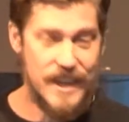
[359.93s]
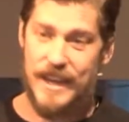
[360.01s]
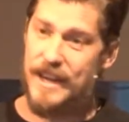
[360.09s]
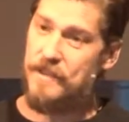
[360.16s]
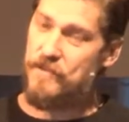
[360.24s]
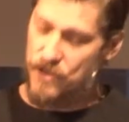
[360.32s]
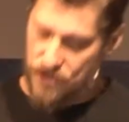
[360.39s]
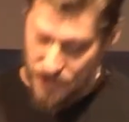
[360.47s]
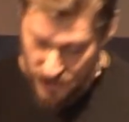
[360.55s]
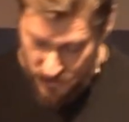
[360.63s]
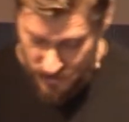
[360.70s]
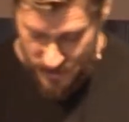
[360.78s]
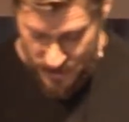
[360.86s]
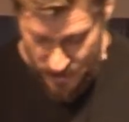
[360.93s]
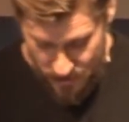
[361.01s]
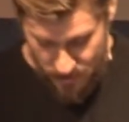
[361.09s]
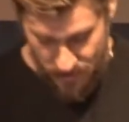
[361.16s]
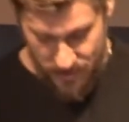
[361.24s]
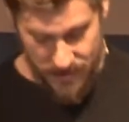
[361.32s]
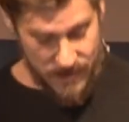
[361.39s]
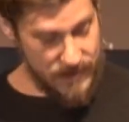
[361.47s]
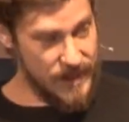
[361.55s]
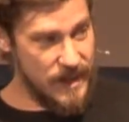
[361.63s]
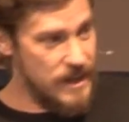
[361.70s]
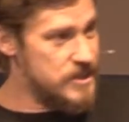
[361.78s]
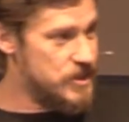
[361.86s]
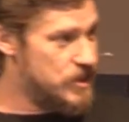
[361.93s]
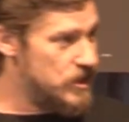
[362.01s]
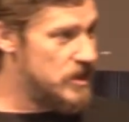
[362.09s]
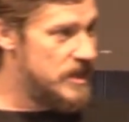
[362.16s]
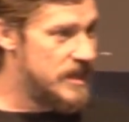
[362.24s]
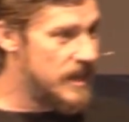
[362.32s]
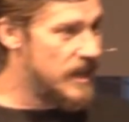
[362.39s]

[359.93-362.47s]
And if you don't know that God is good and